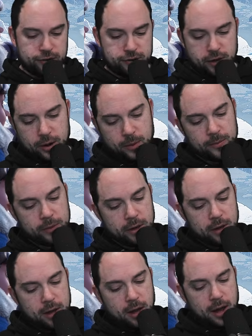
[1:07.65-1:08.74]
So
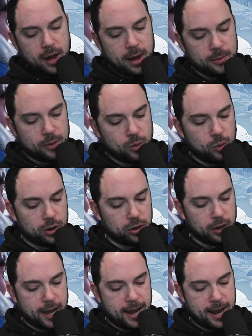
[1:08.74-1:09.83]
we're
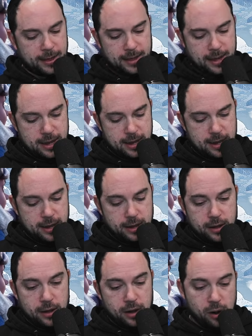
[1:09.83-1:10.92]
looking at the
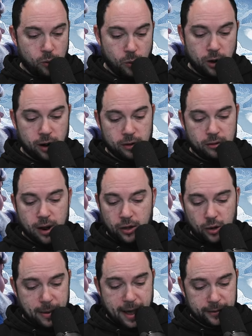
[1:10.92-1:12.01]

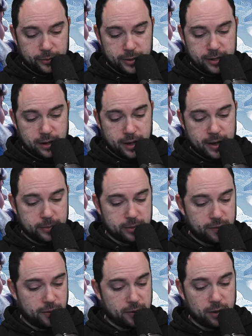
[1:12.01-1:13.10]
$100 pack 3 times,
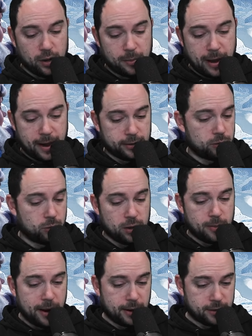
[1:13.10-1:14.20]
the $50 pack, the
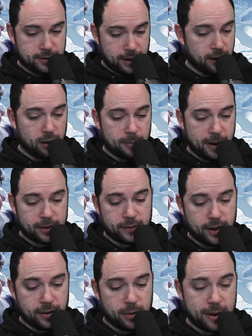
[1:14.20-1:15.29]
$20 pack, the $10 pack, the
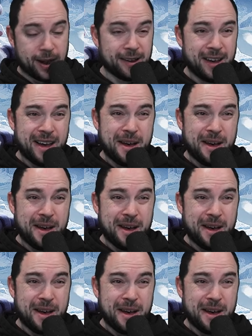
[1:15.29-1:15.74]
$5 pack.